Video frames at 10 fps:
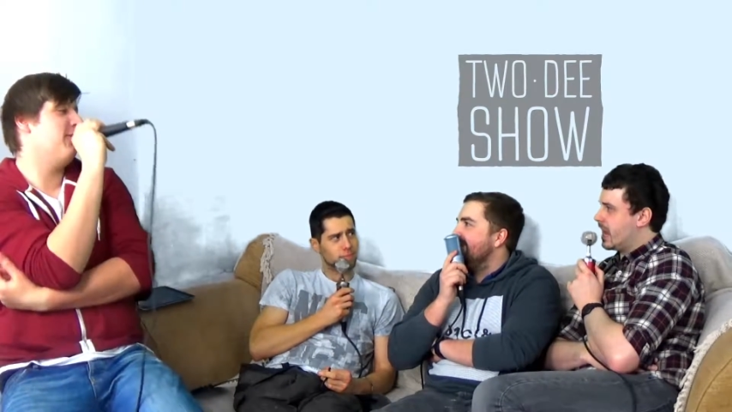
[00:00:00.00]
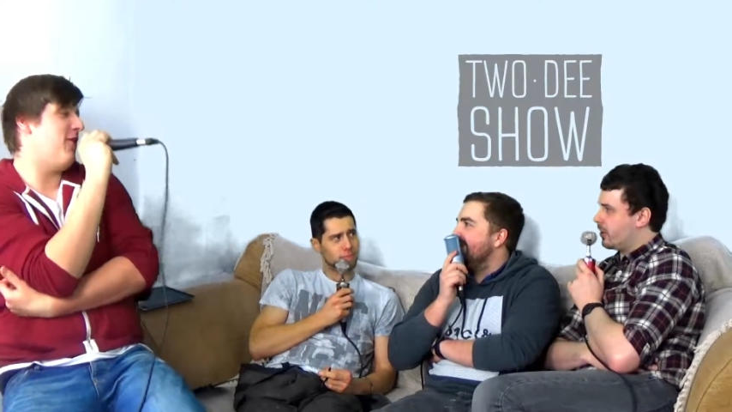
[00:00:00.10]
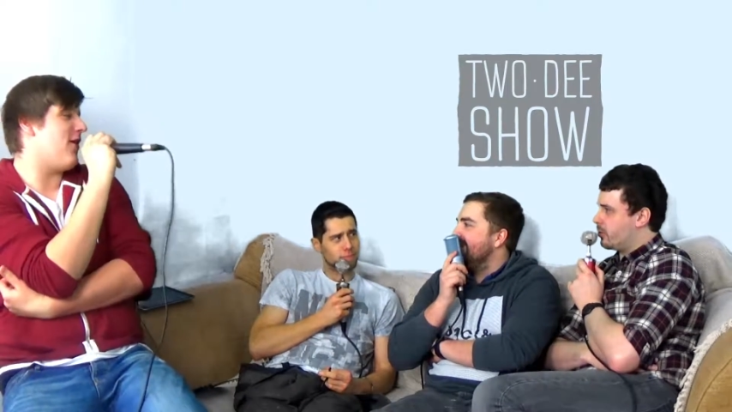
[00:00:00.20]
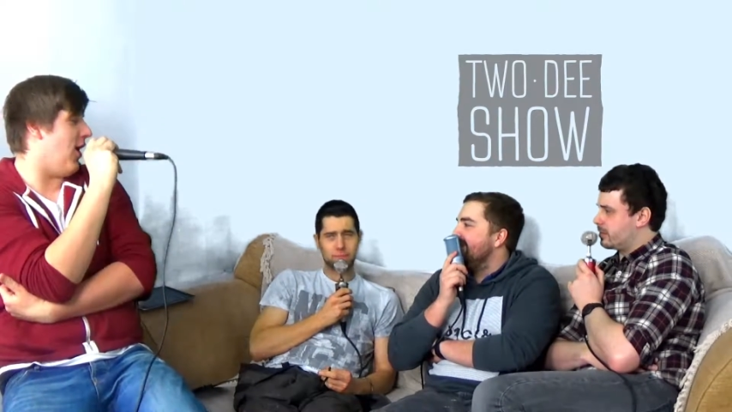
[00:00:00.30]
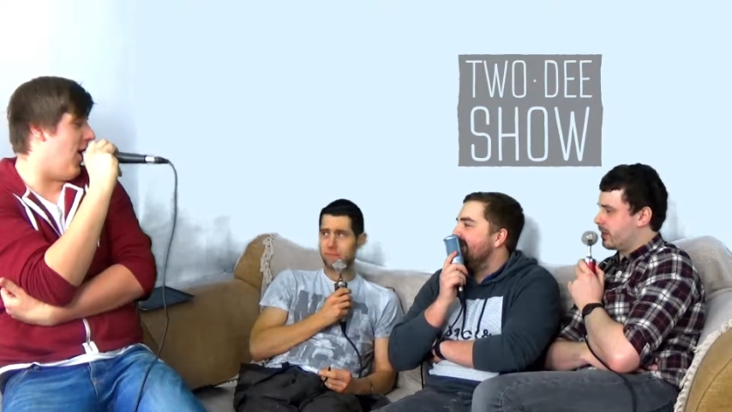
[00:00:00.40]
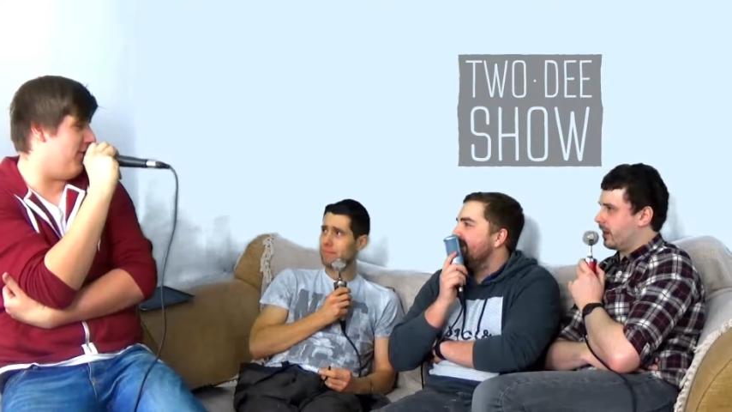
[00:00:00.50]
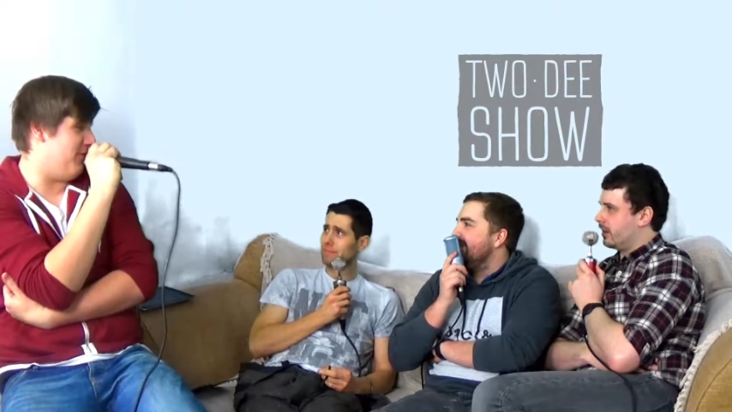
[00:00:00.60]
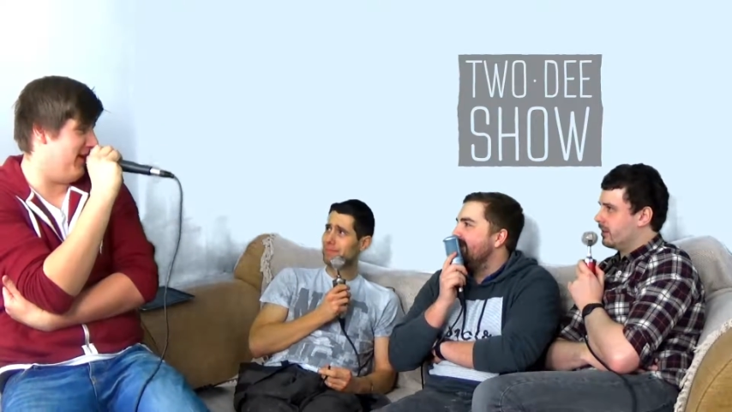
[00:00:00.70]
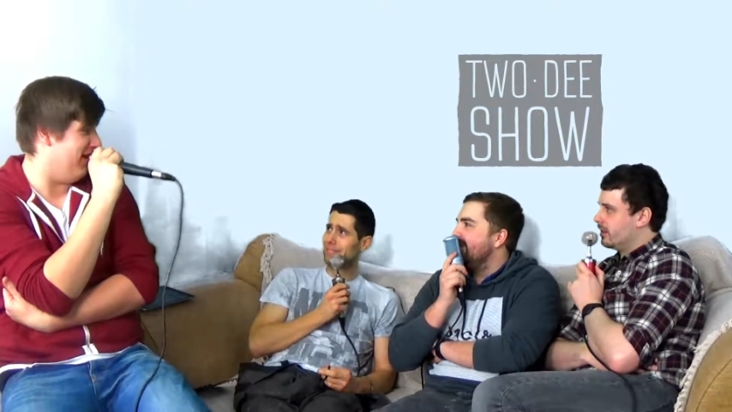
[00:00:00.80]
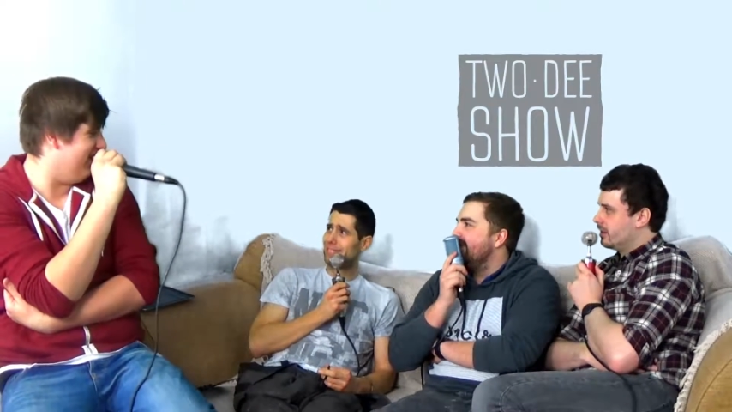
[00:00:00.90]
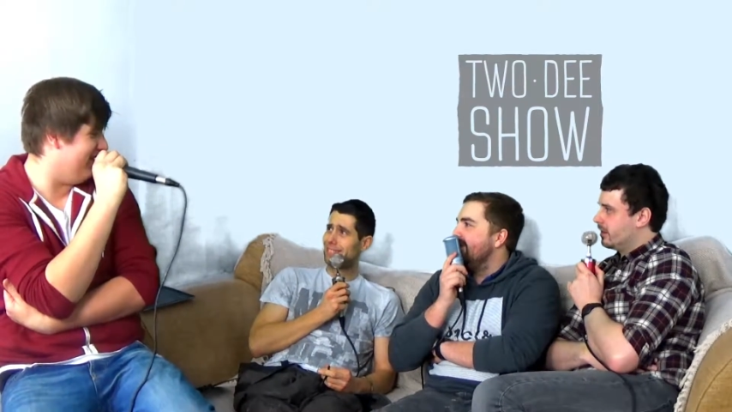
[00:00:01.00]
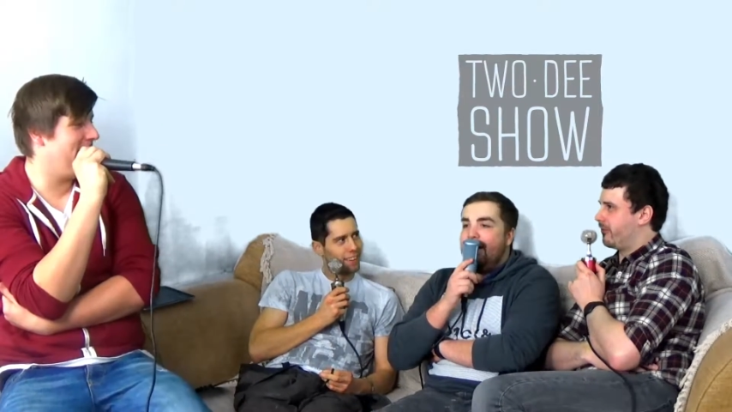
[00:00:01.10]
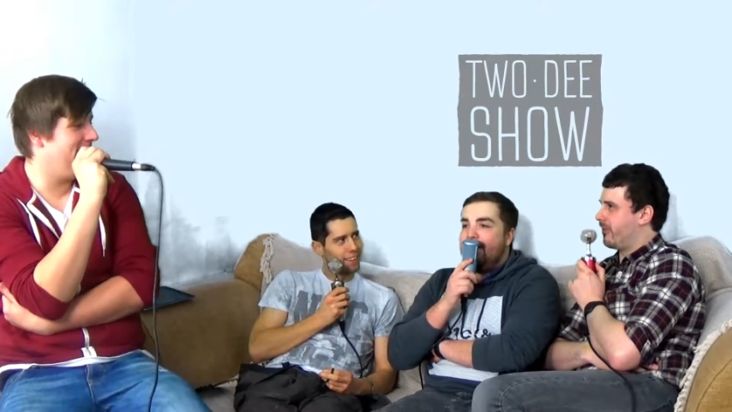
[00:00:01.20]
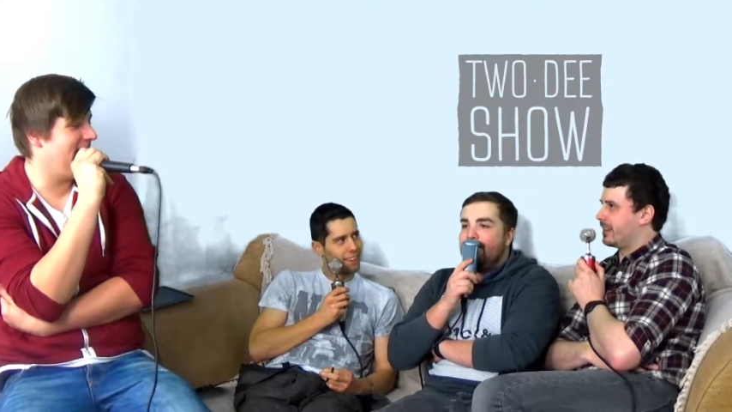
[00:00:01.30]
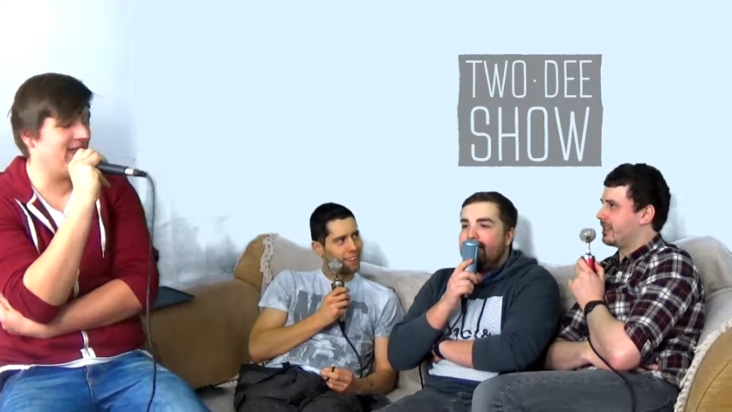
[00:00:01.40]
Speaker 1: Yeah. Fuck of course off, we are. Bill.
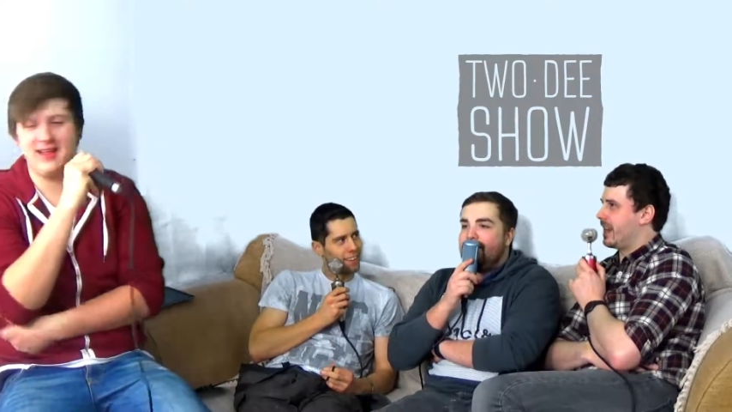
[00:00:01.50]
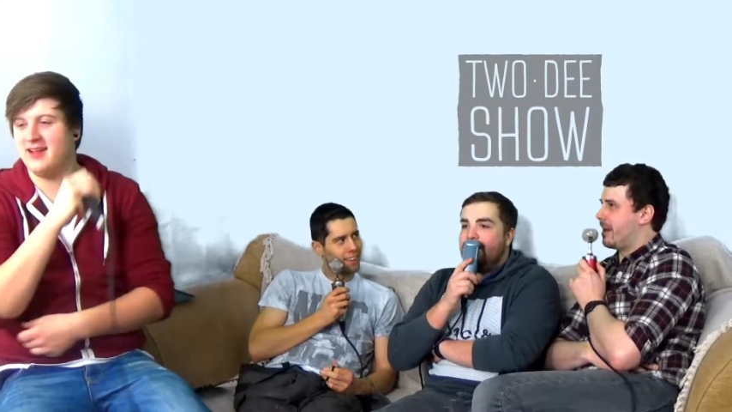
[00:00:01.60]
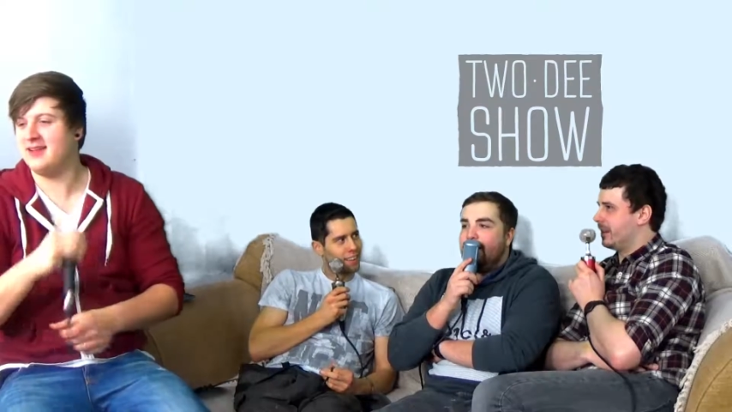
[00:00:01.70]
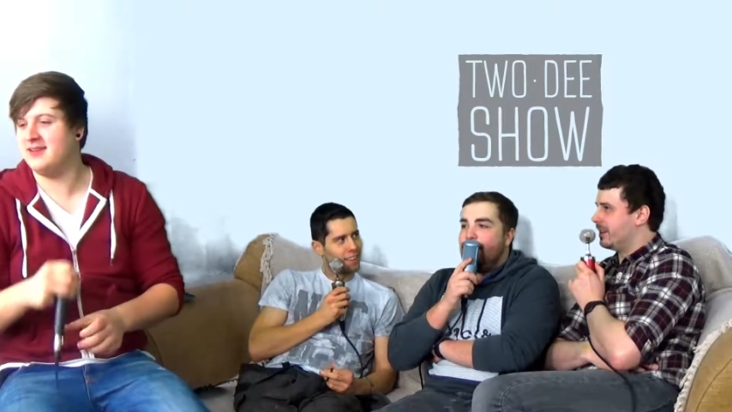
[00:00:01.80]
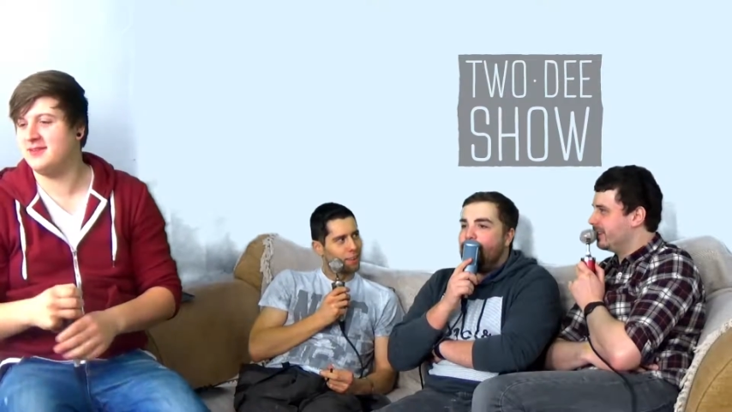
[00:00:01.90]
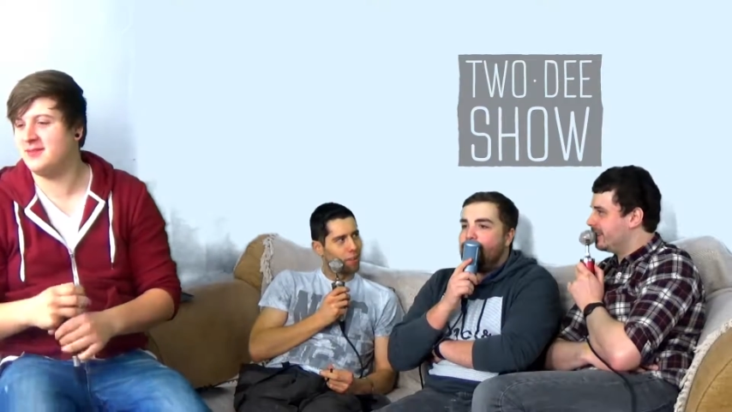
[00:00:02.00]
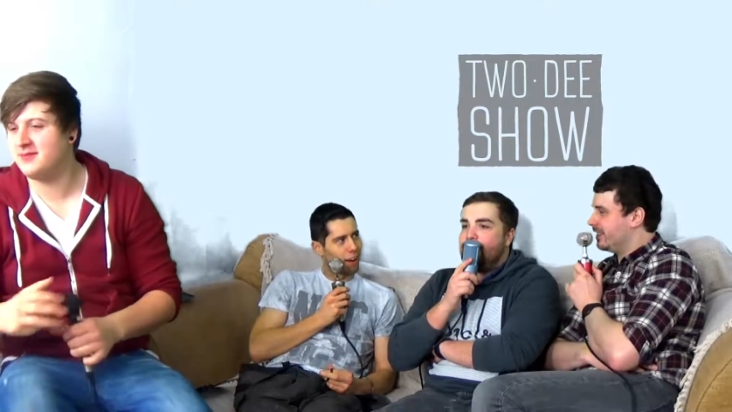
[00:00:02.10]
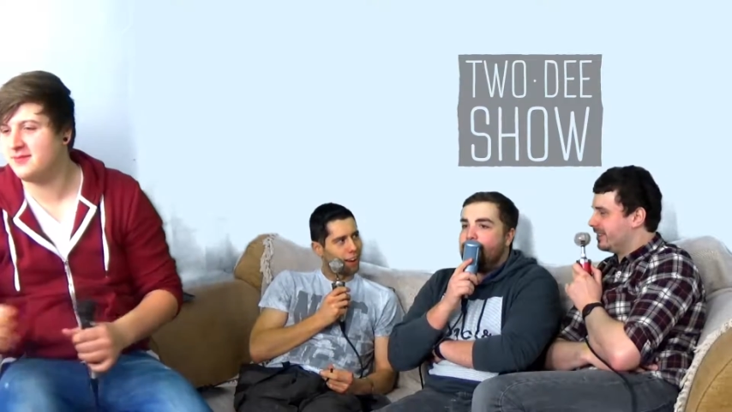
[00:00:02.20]
I'm Fanta still lemon. up for just